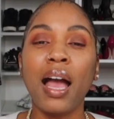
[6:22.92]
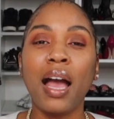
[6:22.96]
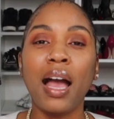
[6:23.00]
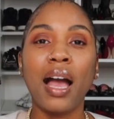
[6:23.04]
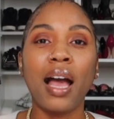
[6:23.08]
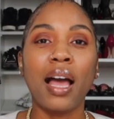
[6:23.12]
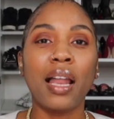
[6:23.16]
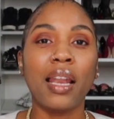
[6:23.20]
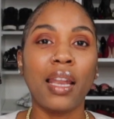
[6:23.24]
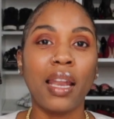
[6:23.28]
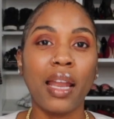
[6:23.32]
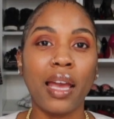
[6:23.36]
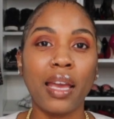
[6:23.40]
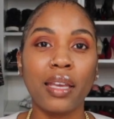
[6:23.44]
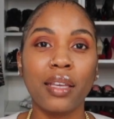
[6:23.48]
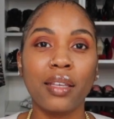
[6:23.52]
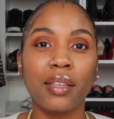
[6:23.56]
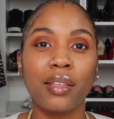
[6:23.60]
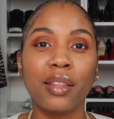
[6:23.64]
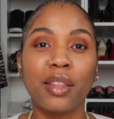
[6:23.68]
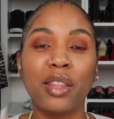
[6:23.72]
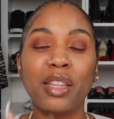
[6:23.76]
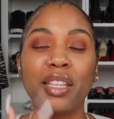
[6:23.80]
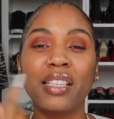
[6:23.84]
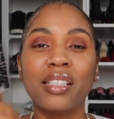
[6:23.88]
I like
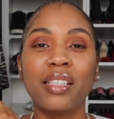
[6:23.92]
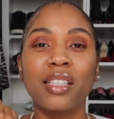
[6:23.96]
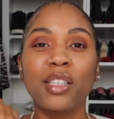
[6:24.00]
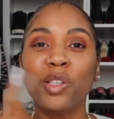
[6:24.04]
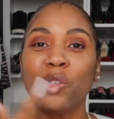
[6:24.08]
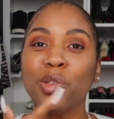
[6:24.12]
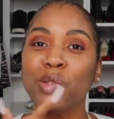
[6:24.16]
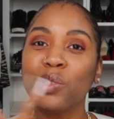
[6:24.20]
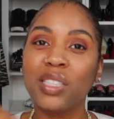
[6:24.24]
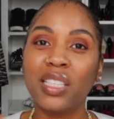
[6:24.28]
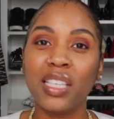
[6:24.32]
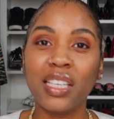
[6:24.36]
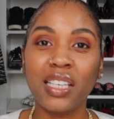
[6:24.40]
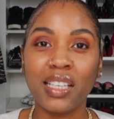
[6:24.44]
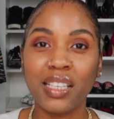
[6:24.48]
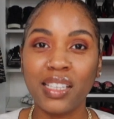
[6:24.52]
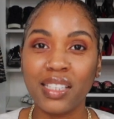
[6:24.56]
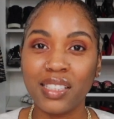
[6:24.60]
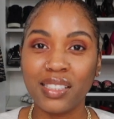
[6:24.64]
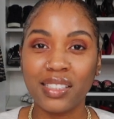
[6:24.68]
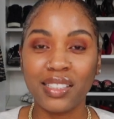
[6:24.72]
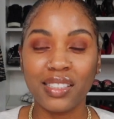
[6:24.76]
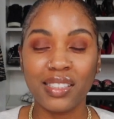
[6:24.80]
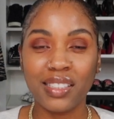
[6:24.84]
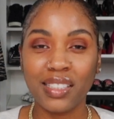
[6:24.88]
the little
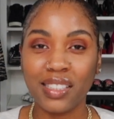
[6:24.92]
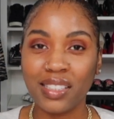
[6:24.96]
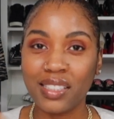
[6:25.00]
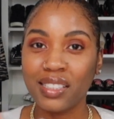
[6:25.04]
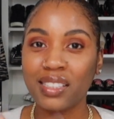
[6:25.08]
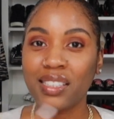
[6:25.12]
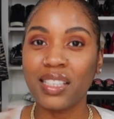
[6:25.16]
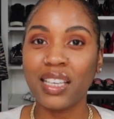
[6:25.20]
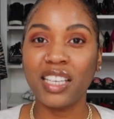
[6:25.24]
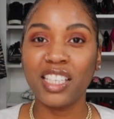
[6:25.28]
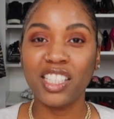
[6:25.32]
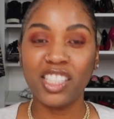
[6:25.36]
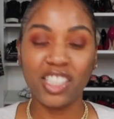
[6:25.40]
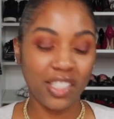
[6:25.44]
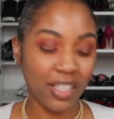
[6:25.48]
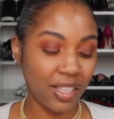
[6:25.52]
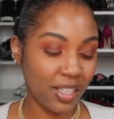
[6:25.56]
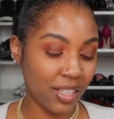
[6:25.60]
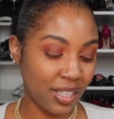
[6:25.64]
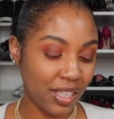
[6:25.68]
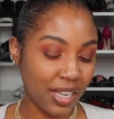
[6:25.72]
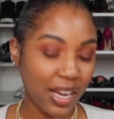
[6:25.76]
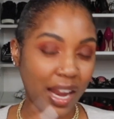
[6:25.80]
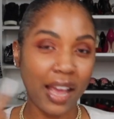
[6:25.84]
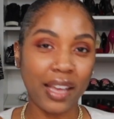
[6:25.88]
tingling sensation
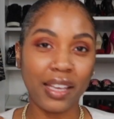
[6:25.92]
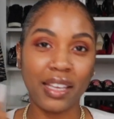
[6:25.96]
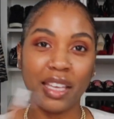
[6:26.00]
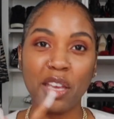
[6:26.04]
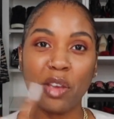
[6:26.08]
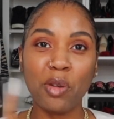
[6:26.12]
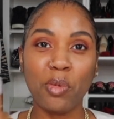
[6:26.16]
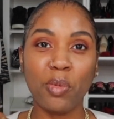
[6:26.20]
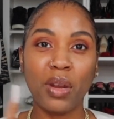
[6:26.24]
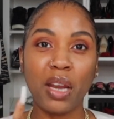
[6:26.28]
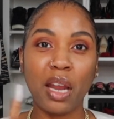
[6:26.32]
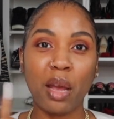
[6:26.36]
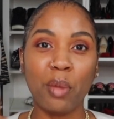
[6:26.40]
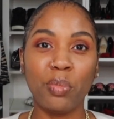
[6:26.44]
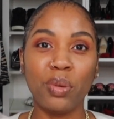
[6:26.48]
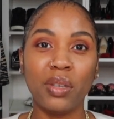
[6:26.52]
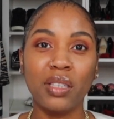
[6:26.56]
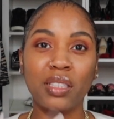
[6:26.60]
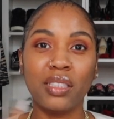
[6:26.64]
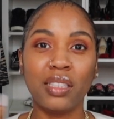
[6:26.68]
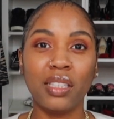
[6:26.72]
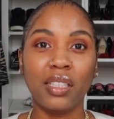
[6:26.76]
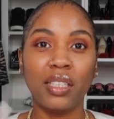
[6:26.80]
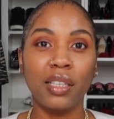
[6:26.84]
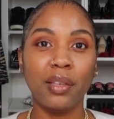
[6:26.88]
that I get when I
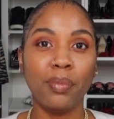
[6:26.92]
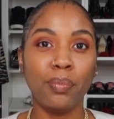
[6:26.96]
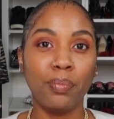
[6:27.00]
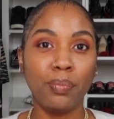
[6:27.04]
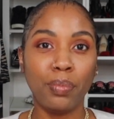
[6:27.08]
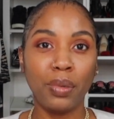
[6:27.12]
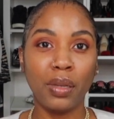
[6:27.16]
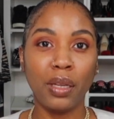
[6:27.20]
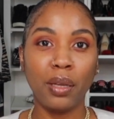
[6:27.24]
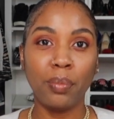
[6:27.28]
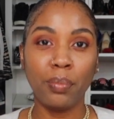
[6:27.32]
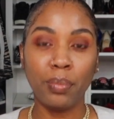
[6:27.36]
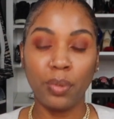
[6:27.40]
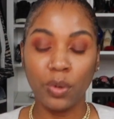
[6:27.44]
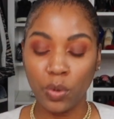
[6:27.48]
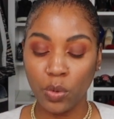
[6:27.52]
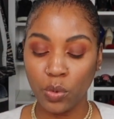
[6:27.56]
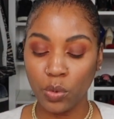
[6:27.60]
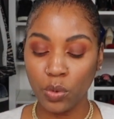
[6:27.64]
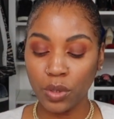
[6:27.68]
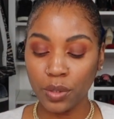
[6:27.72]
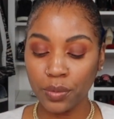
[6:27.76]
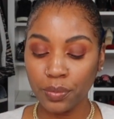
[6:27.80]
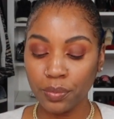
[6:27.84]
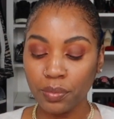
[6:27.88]
put the lip plumper
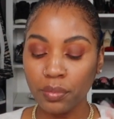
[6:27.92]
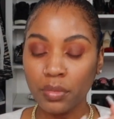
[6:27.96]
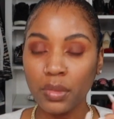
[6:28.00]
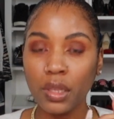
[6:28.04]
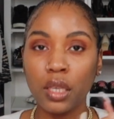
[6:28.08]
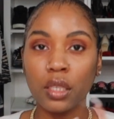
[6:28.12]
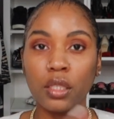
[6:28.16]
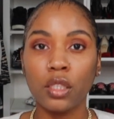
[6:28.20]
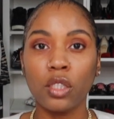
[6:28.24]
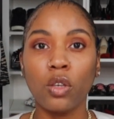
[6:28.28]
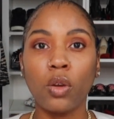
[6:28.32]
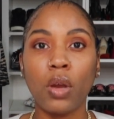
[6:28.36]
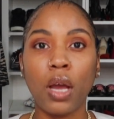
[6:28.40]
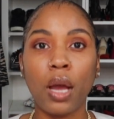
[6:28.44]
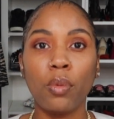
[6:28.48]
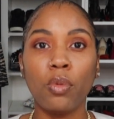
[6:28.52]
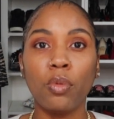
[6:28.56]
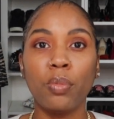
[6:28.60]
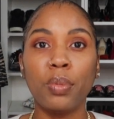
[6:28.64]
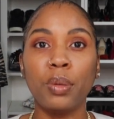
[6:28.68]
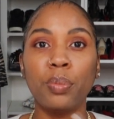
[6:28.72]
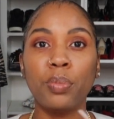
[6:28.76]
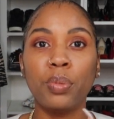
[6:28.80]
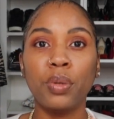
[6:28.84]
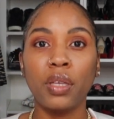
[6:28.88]
on. So I will
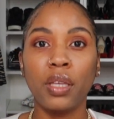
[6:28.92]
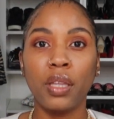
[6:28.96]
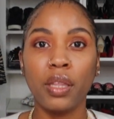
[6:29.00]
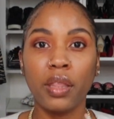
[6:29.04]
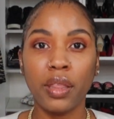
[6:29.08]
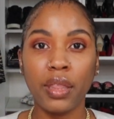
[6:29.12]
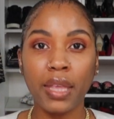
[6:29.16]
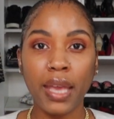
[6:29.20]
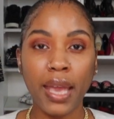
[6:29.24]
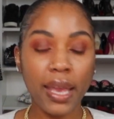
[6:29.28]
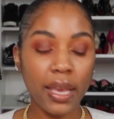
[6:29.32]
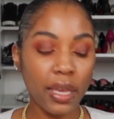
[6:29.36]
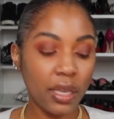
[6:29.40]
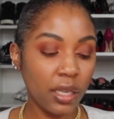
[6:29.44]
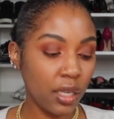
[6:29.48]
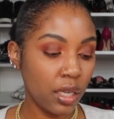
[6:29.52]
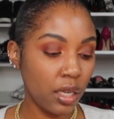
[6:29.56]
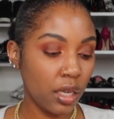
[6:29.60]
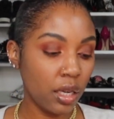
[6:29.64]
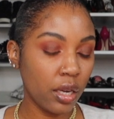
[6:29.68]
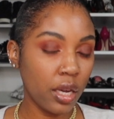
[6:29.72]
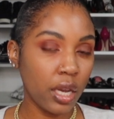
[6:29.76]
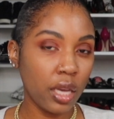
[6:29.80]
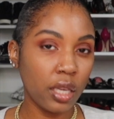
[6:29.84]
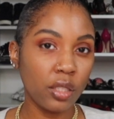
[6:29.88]
be putting that in
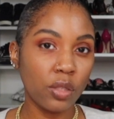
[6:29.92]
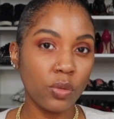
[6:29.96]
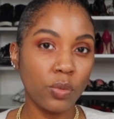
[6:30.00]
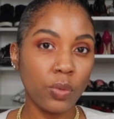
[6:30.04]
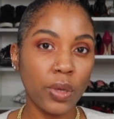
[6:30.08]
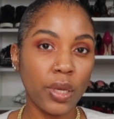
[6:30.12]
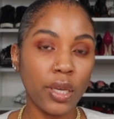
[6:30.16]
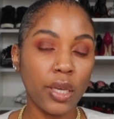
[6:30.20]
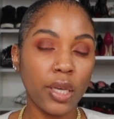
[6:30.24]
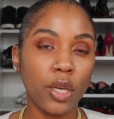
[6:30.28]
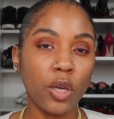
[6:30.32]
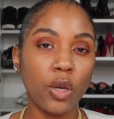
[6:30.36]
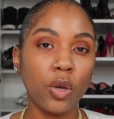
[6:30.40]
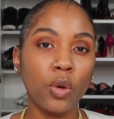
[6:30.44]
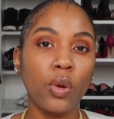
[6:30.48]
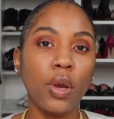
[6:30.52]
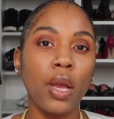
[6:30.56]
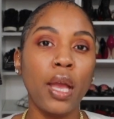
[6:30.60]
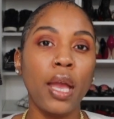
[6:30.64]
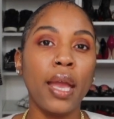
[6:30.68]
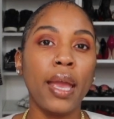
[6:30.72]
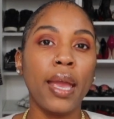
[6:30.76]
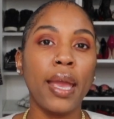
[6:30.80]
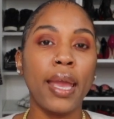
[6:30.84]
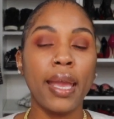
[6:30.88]
here as well.
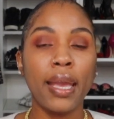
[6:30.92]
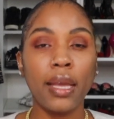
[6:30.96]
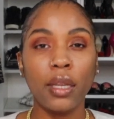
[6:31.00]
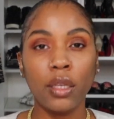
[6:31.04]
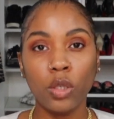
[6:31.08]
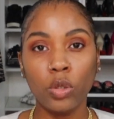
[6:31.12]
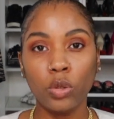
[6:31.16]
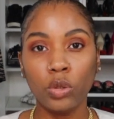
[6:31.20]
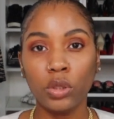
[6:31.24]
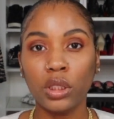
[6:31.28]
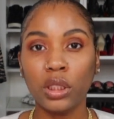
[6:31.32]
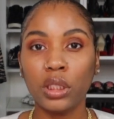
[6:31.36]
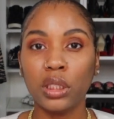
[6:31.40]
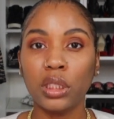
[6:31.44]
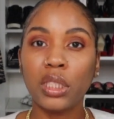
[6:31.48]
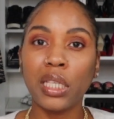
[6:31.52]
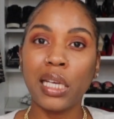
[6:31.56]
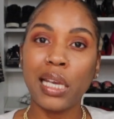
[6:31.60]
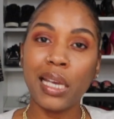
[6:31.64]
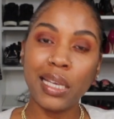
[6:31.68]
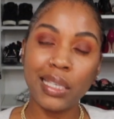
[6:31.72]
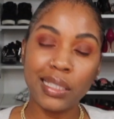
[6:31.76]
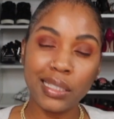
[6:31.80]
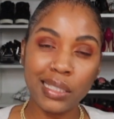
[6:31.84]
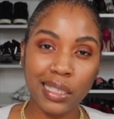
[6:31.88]
Hand lotion,
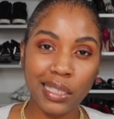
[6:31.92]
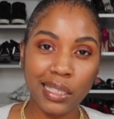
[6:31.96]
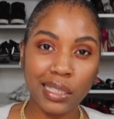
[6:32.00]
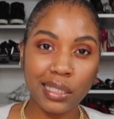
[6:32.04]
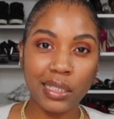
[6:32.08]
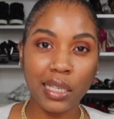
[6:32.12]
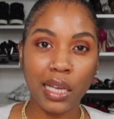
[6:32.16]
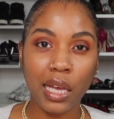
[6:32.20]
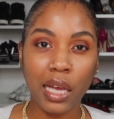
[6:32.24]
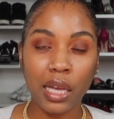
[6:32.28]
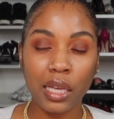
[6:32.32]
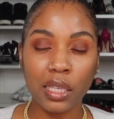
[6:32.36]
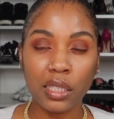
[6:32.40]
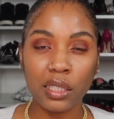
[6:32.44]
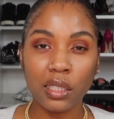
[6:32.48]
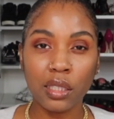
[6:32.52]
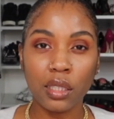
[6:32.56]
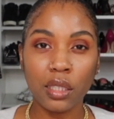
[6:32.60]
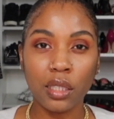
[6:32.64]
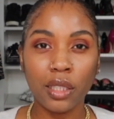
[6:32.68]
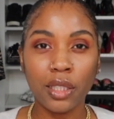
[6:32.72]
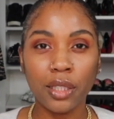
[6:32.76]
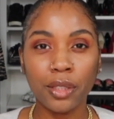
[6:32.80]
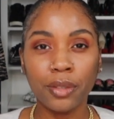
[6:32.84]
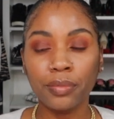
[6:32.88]
hand
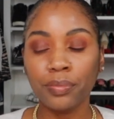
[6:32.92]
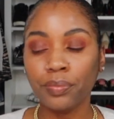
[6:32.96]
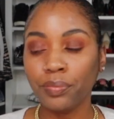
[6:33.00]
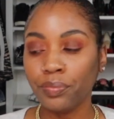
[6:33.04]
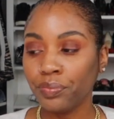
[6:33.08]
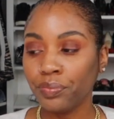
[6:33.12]
sanitizer.